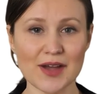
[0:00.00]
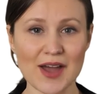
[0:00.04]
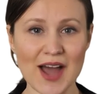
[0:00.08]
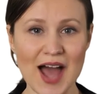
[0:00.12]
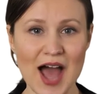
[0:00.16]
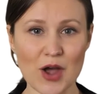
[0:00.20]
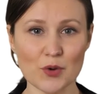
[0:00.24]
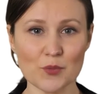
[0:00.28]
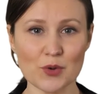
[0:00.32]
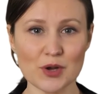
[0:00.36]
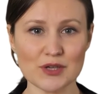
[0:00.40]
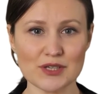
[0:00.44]

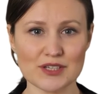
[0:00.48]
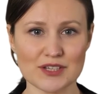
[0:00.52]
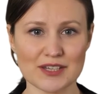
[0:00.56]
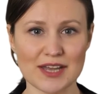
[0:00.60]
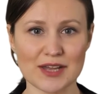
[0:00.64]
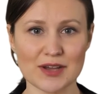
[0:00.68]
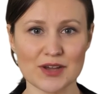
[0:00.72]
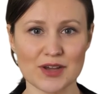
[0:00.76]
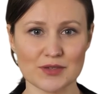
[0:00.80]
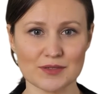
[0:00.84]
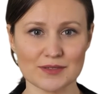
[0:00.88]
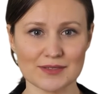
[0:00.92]
how much
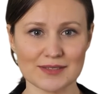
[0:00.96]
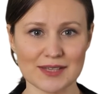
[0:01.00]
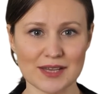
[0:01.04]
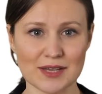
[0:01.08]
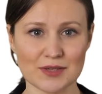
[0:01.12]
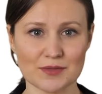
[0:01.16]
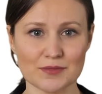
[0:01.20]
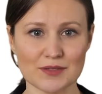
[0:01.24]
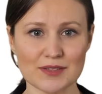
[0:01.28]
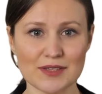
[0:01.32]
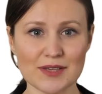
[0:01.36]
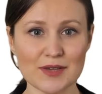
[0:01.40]
they've
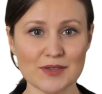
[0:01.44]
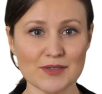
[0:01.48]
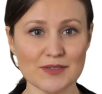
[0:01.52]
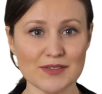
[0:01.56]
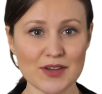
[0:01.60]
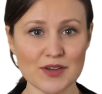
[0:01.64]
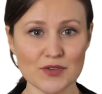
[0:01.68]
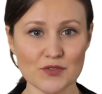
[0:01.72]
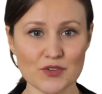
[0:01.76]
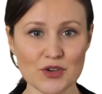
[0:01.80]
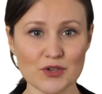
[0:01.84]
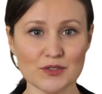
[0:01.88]
consumed,
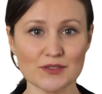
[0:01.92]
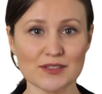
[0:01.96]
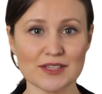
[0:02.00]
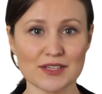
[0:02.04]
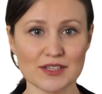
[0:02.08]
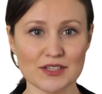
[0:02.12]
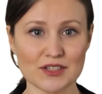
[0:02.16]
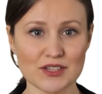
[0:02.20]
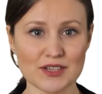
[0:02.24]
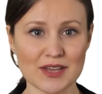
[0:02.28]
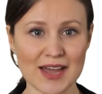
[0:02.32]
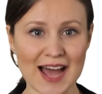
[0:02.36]
fair
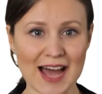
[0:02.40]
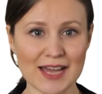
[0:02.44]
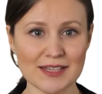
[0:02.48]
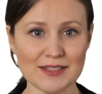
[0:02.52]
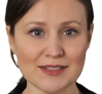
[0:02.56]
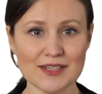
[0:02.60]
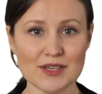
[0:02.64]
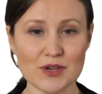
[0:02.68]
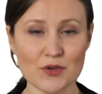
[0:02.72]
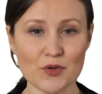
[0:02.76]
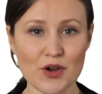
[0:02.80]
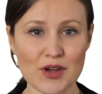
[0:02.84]
usage, and
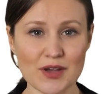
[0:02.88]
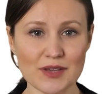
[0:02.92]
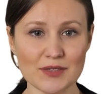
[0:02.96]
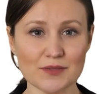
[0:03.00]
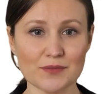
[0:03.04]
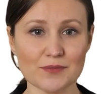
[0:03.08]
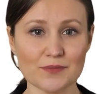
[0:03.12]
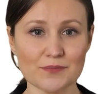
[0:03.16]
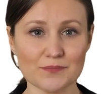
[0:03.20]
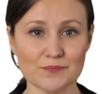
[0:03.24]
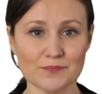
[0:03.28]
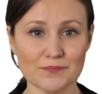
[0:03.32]
so on.